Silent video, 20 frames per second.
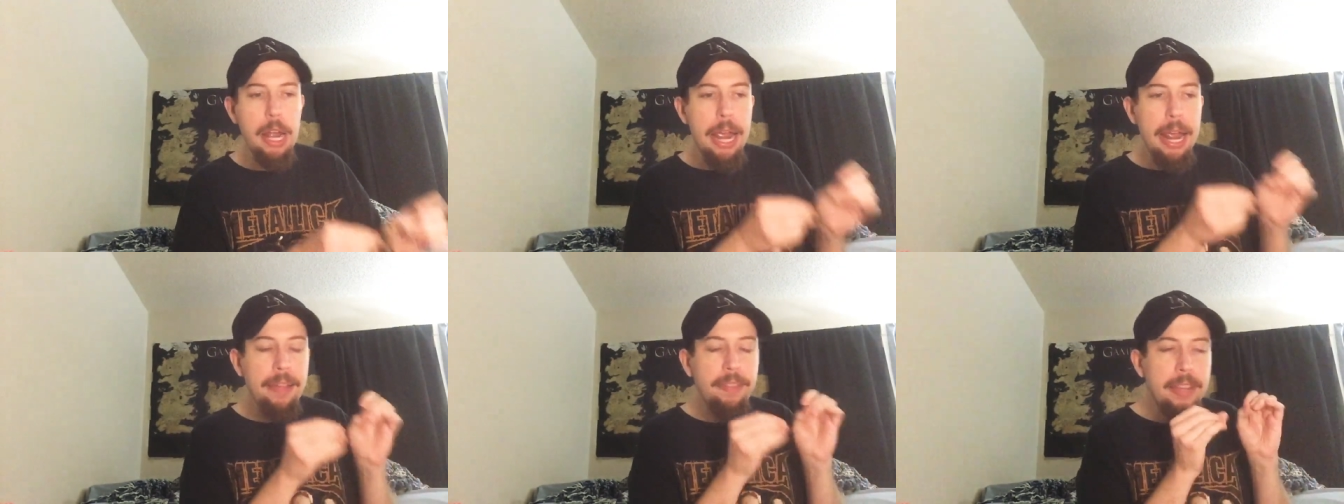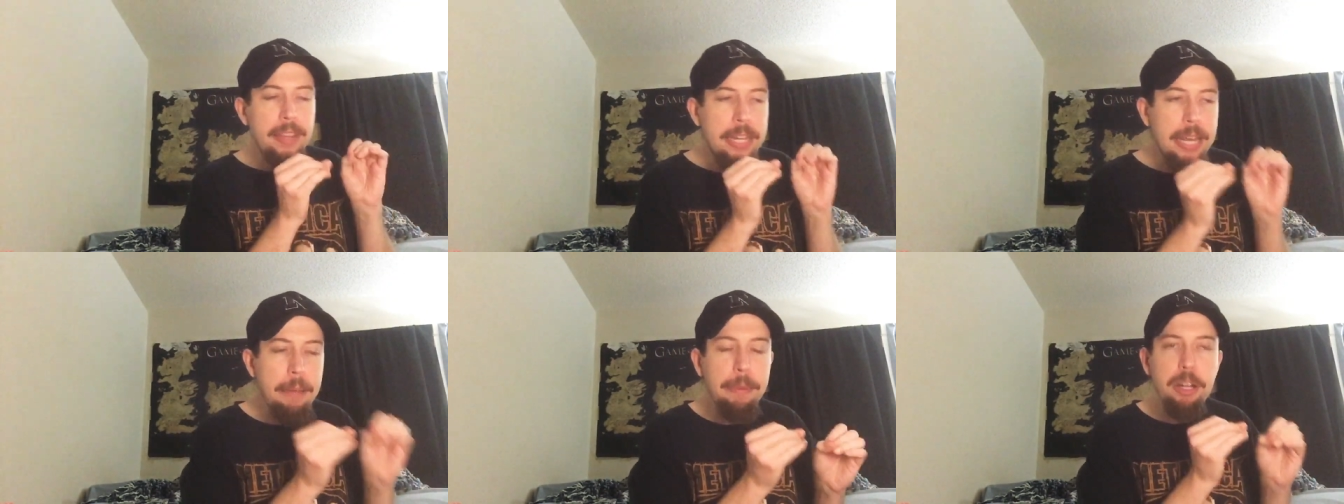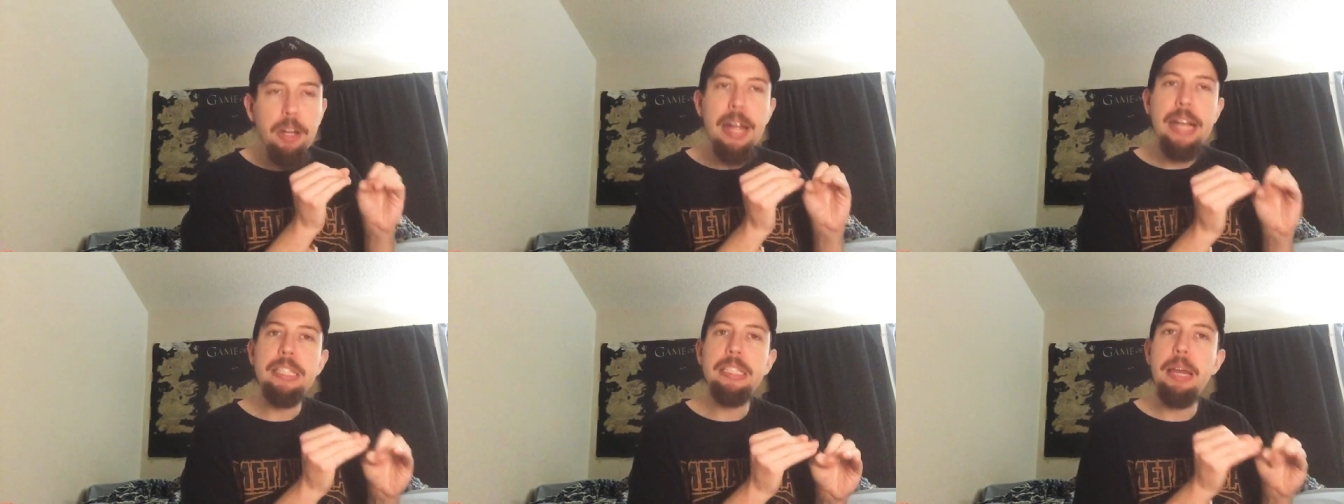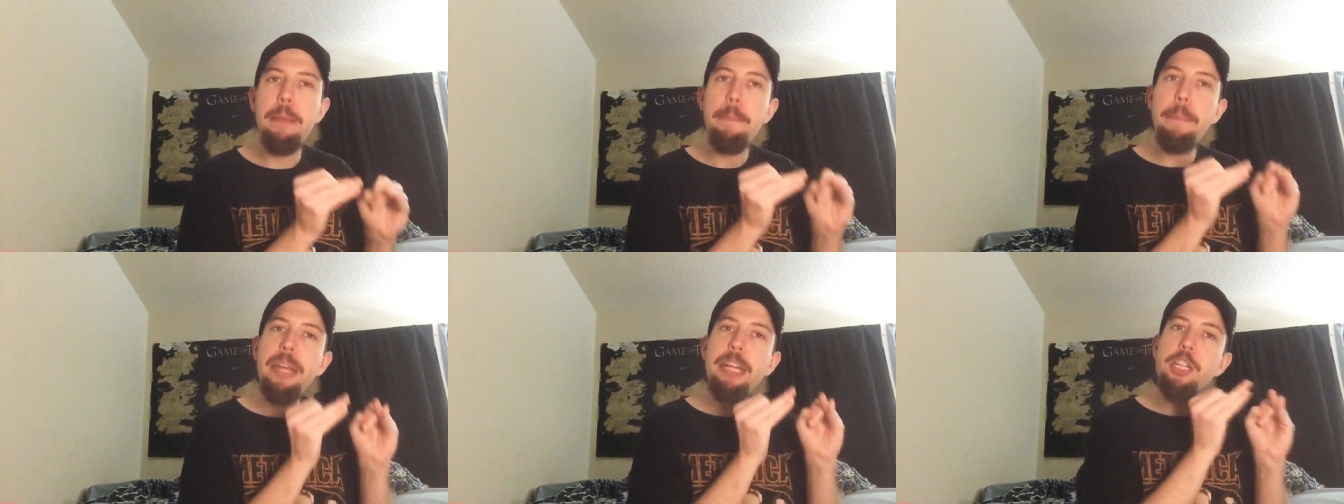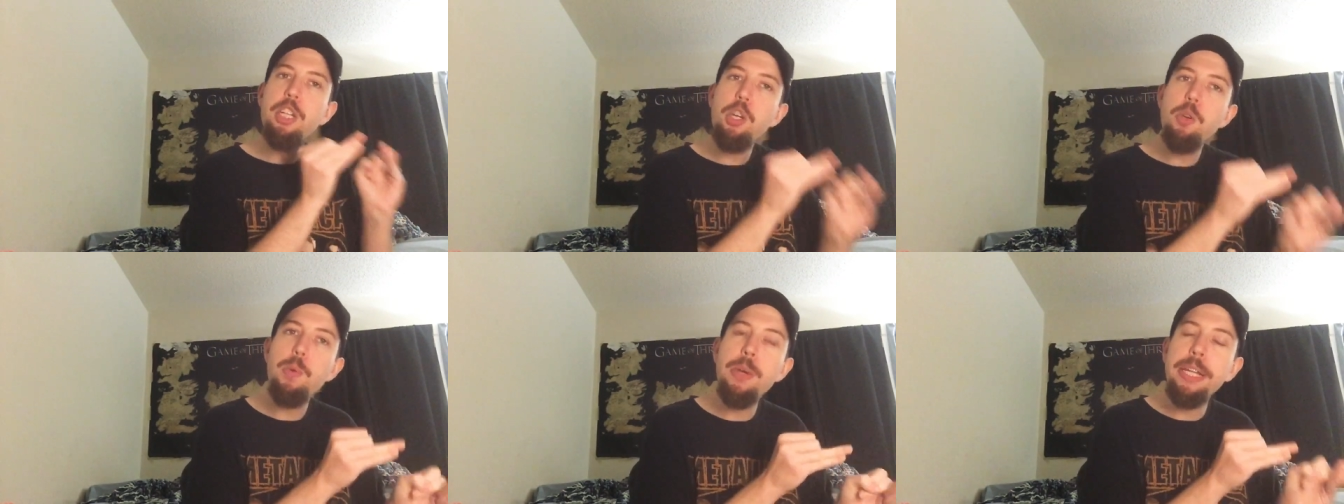And the Democrats have
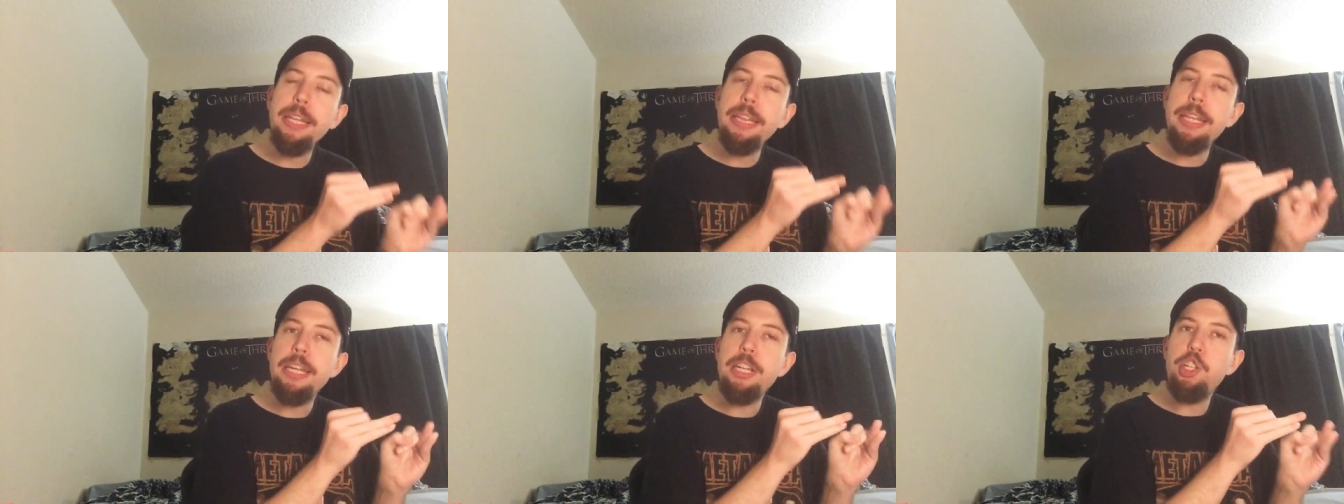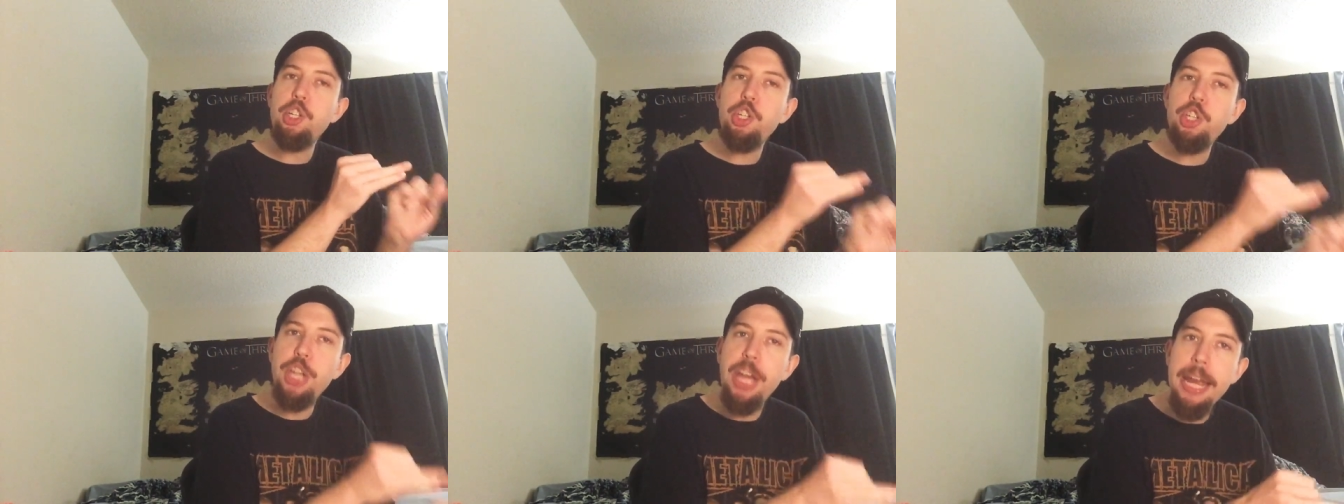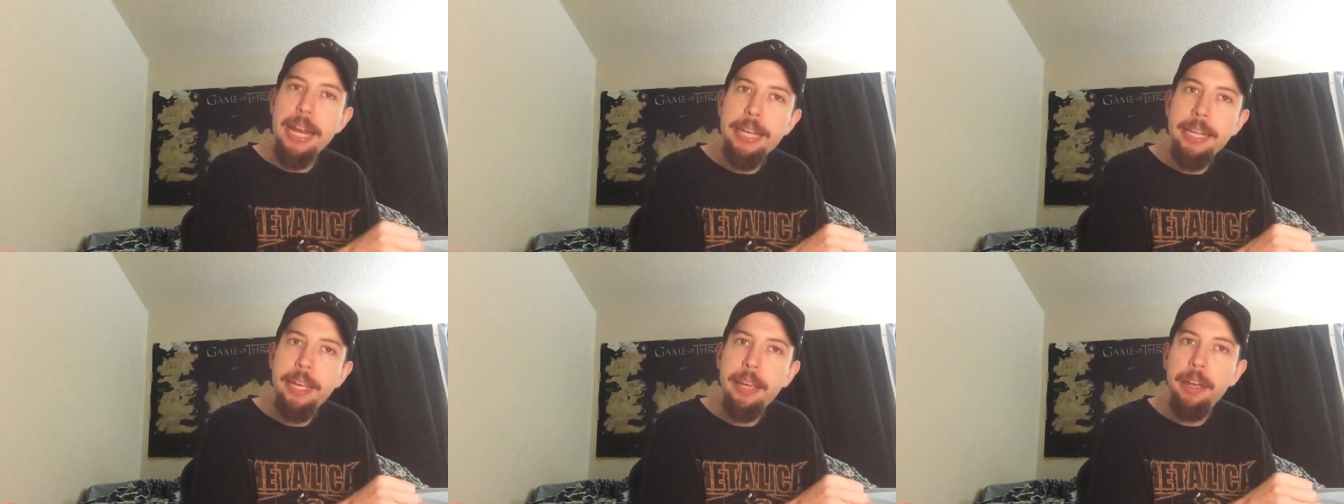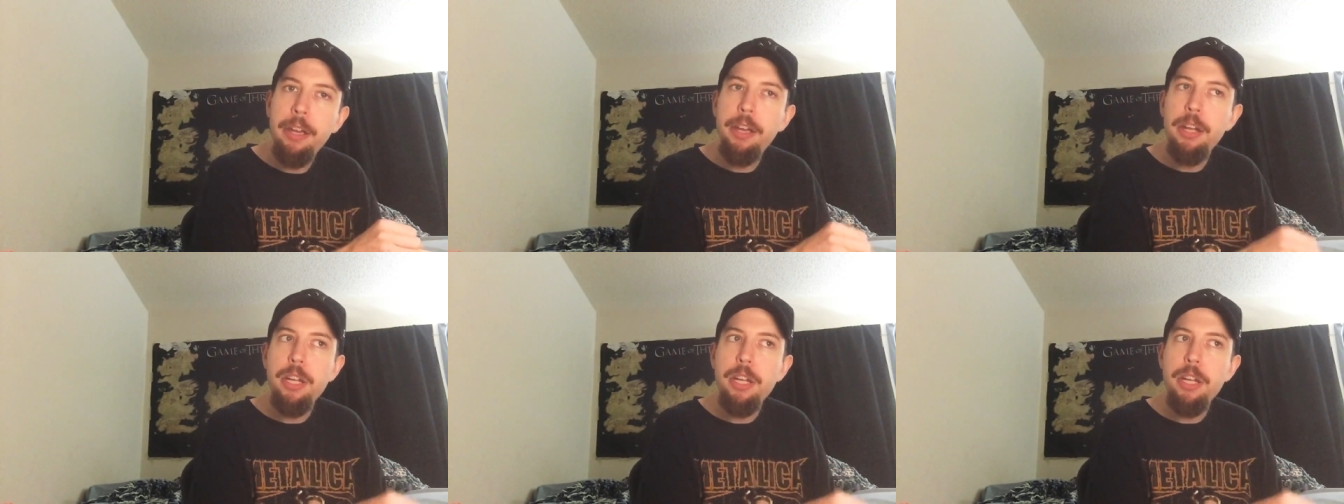been doing this shit